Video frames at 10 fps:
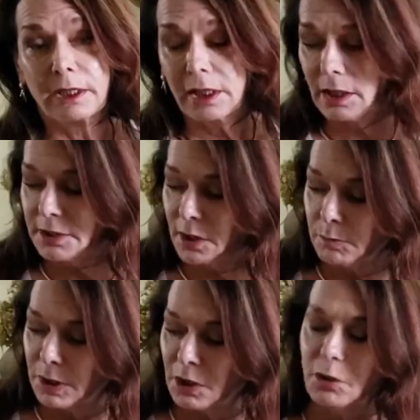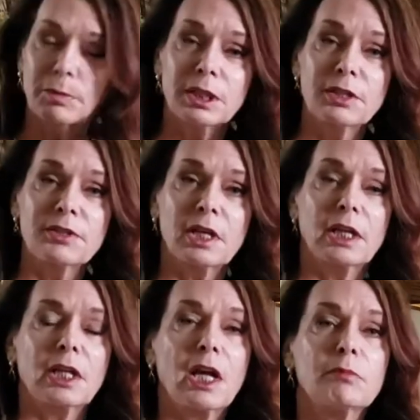And I say pillow because I
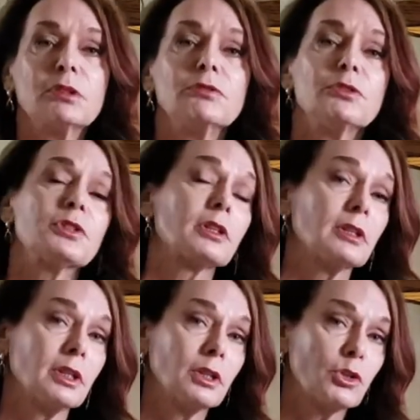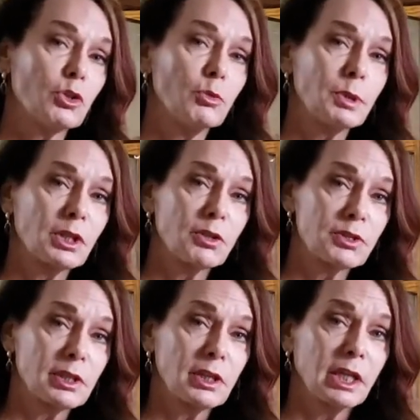had a habit of using 2 pillows
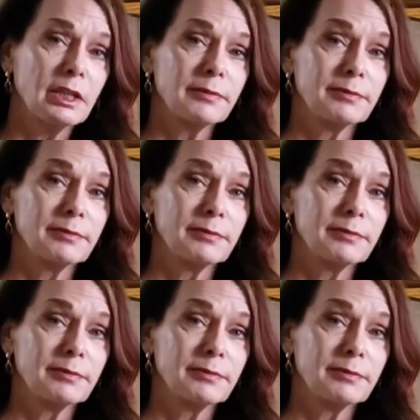at night,